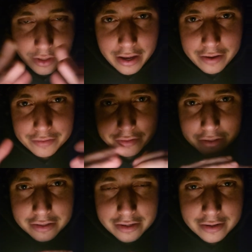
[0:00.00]
I haven't
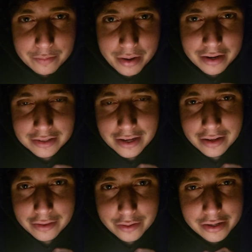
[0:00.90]
really done any
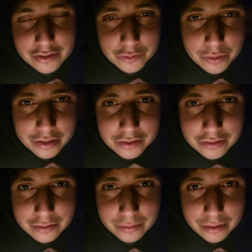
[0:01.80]
meditating though. I just wanted
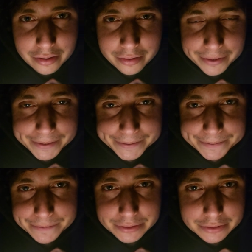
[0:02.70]
to
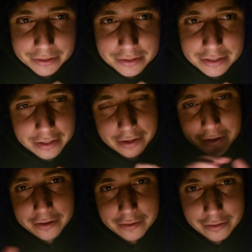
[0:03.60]
sit
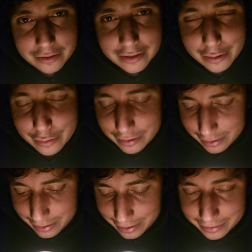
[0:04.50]
here and do the duck thing
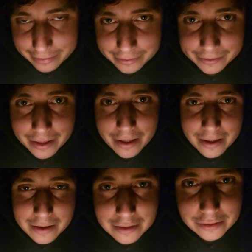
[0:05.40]
again.
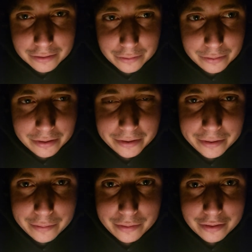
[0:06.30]
So
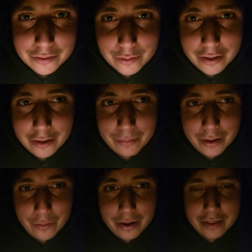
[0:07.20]
don't think too hard
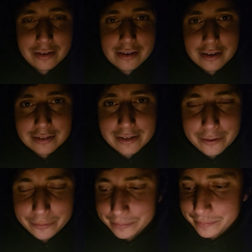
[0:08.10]
about why the duck is out.